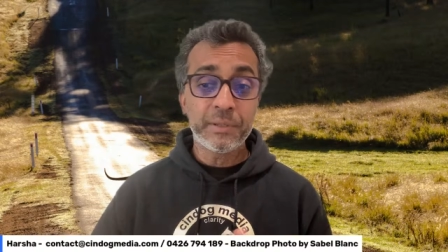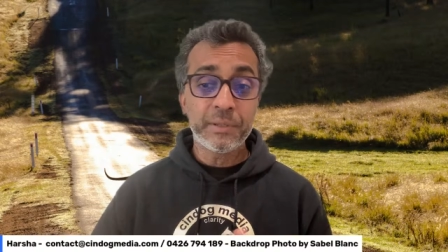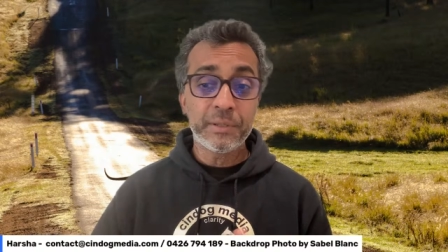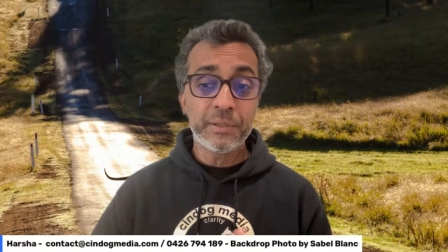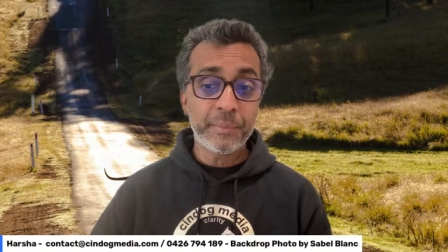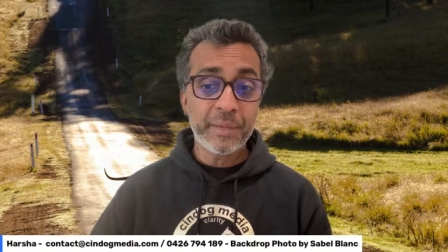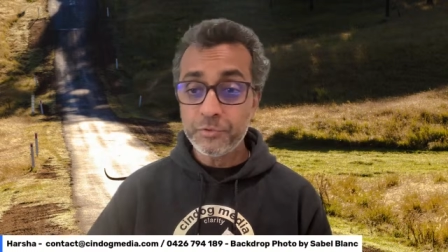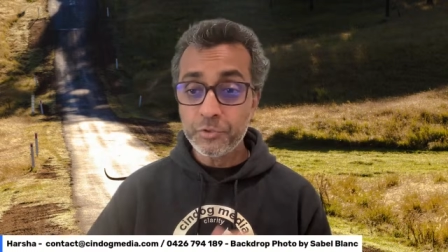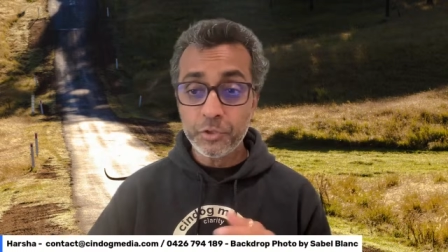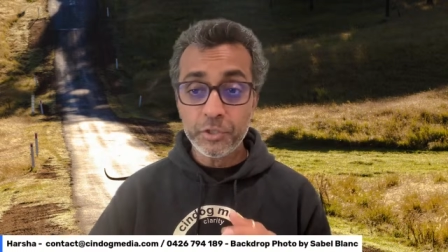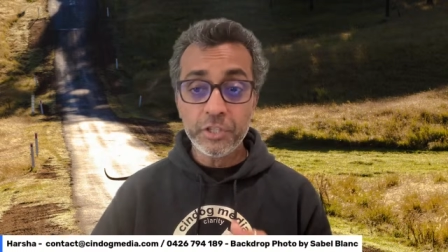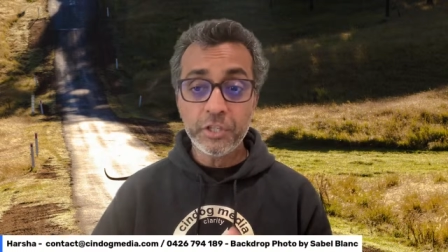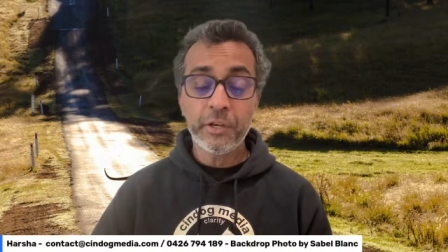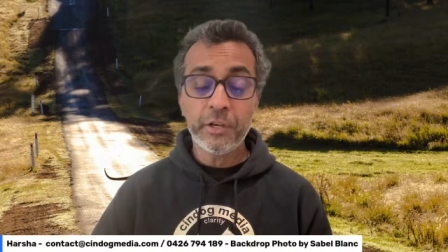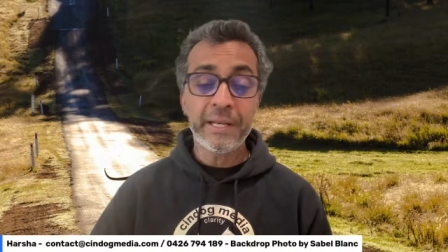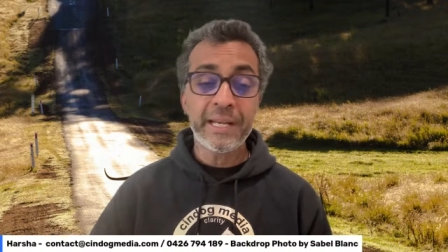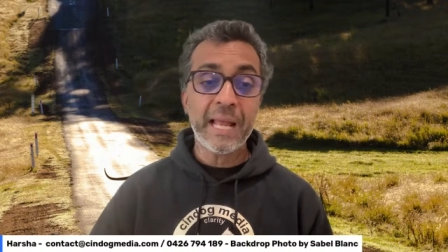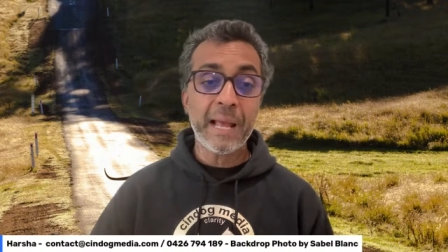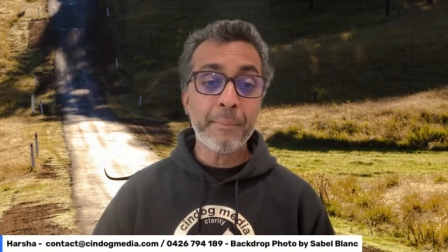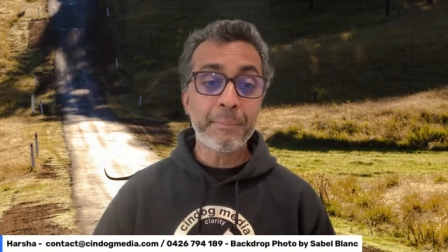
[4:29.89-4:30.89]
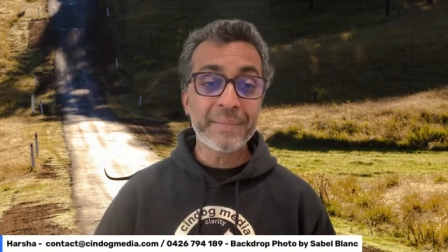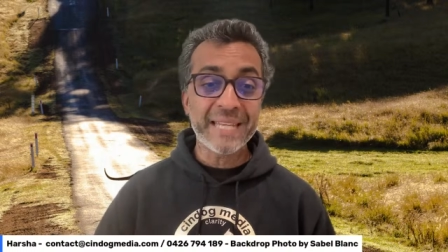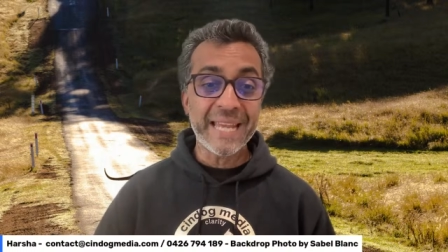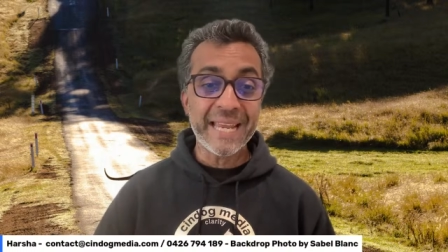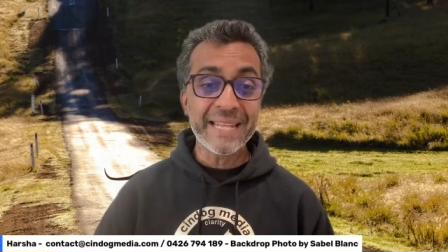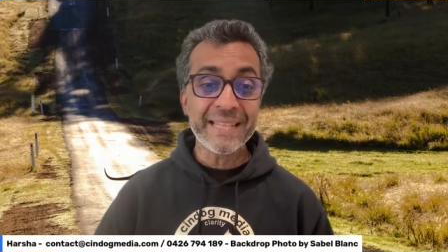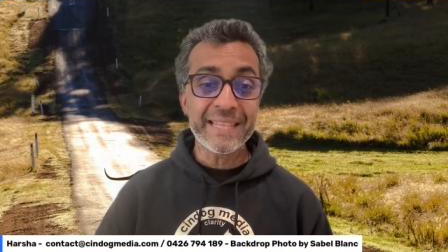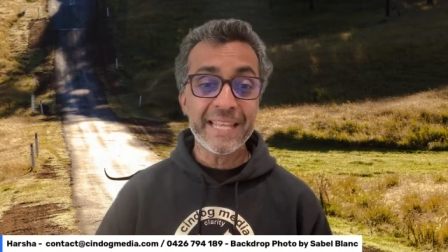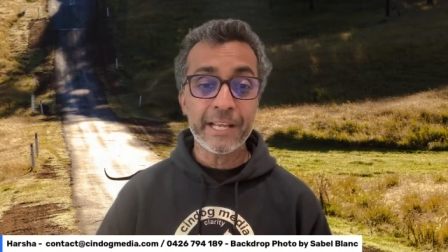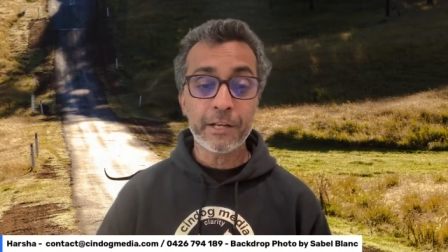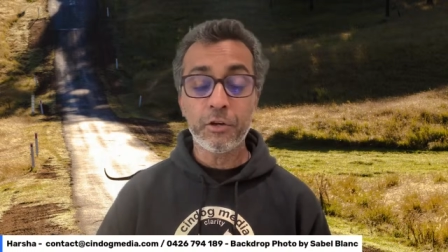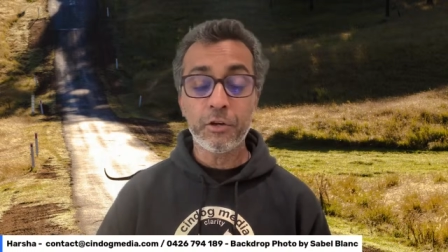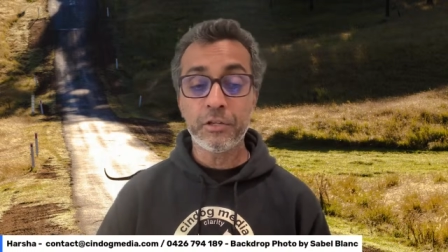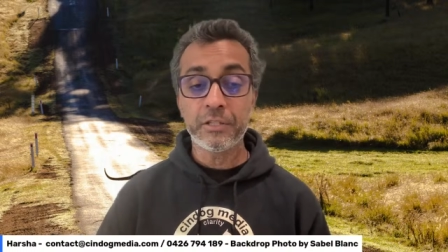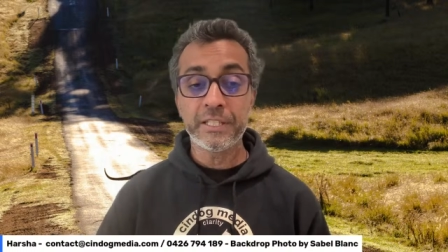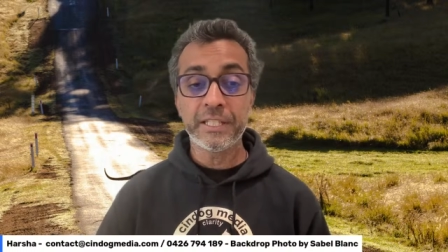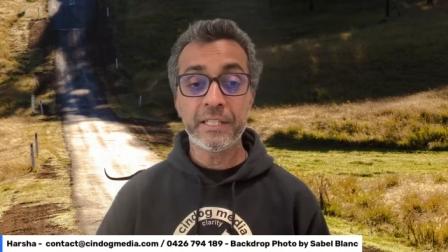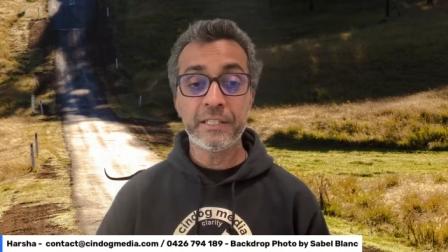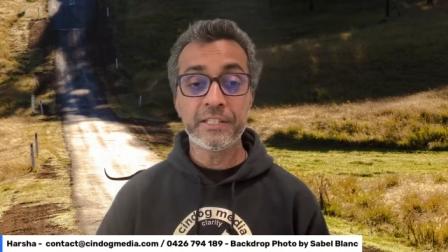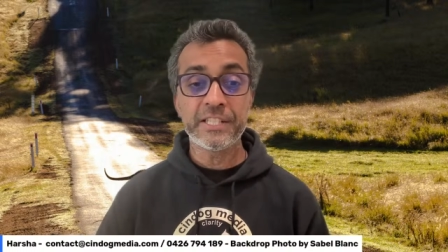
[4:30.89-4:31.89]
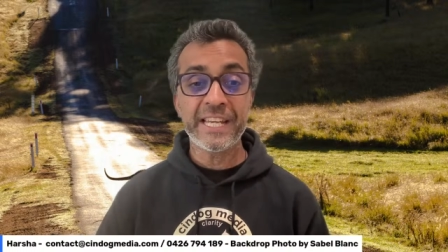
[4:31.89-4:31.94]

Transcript: Make sure you go and update that content.